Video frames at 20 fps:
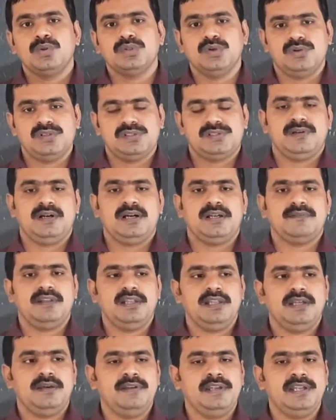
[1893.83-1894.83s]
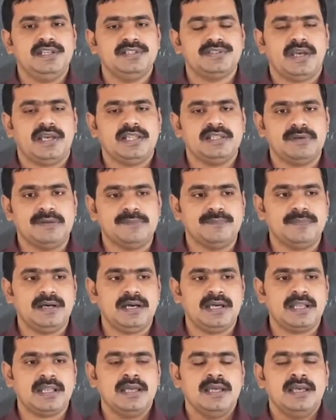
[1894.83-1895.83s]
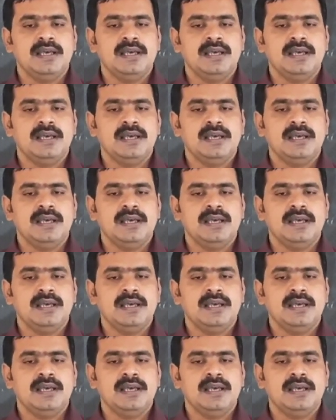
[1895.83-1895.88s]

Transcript: Those who are going to join member,